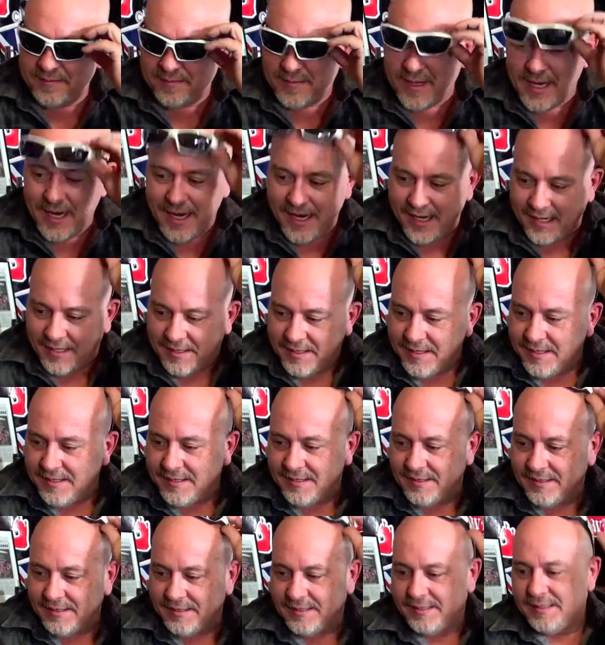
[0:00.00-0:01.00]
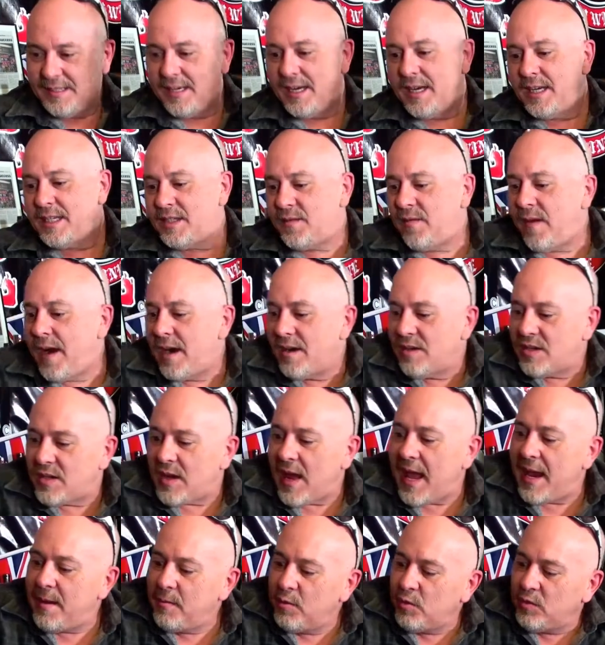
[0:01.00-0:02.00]
Right. As far as
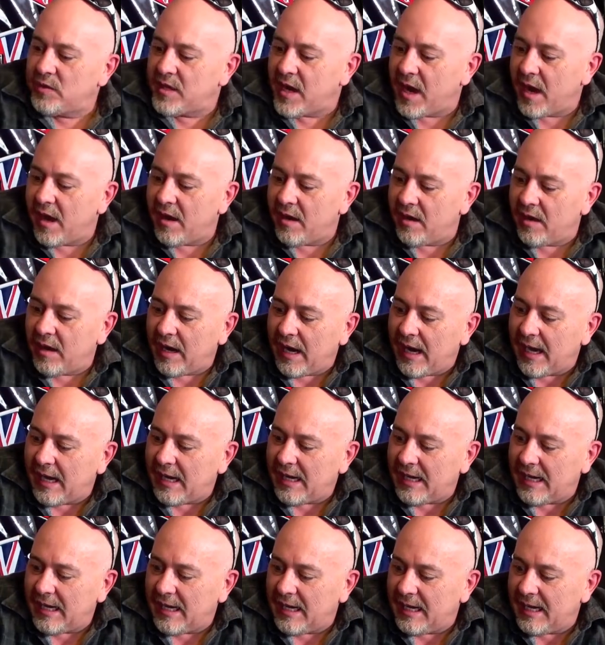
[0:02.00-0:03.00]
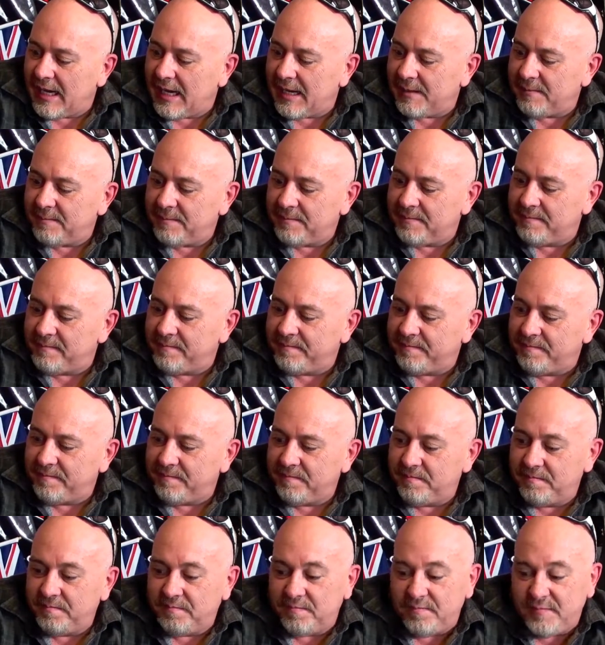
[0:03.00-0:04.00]
labels go,
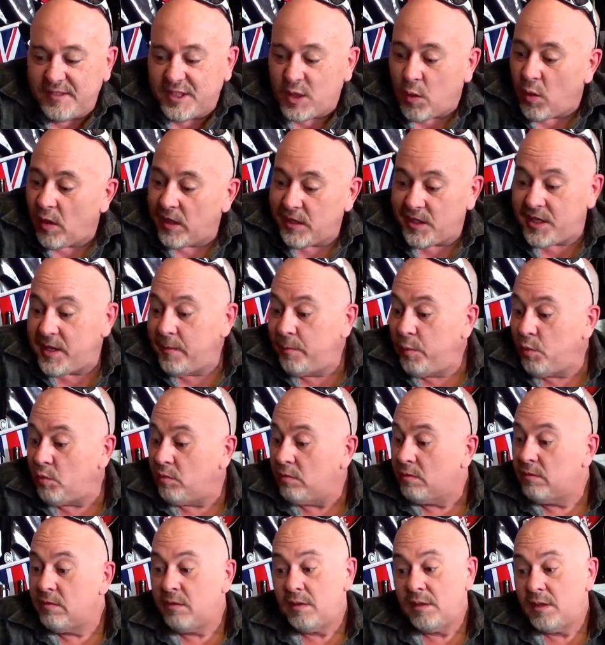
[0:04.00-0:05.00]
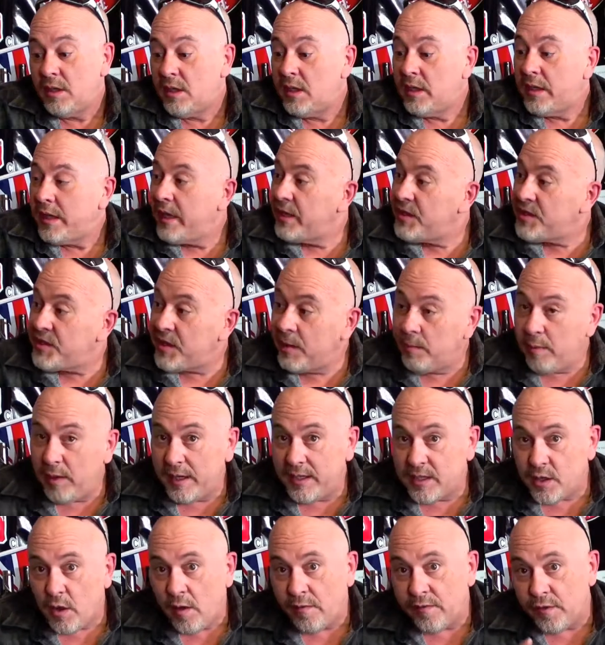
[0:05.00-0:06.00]
it's quite simple. And simple
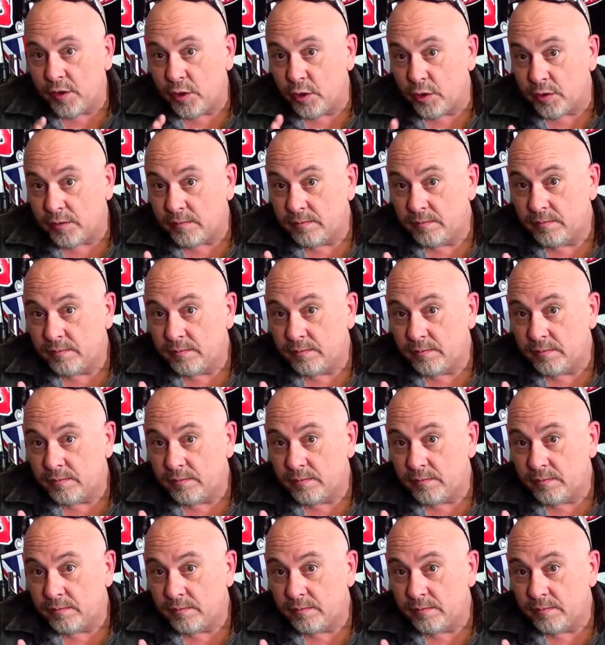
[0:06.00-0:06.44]
is often good.